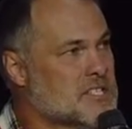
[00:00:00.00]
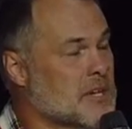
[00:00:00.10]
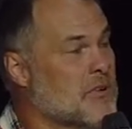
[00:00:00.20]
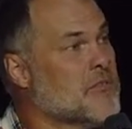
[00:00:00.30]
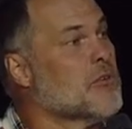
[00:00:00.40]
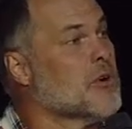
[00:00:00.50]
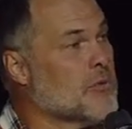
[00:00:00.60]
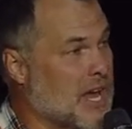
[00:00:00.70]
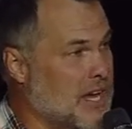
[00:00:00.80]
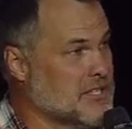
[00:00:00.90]
Some of you
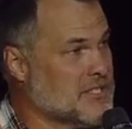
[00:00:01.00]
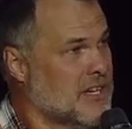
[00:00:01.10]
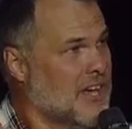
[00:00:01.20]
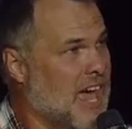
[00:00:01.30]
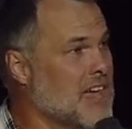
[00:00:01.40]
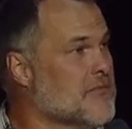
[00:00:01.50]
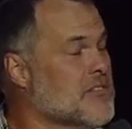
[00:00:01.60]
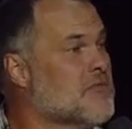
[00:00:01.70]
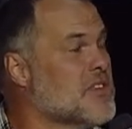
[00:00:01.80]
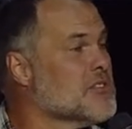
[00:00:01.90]
were raised, hey,
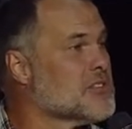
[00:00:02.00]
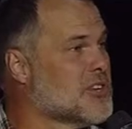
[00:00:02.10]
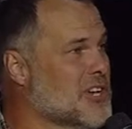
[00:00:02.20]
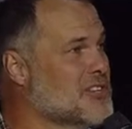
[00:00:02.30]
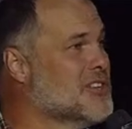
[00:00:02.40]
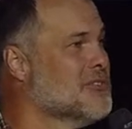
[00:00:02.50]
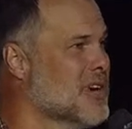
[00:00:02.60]
if it feels good,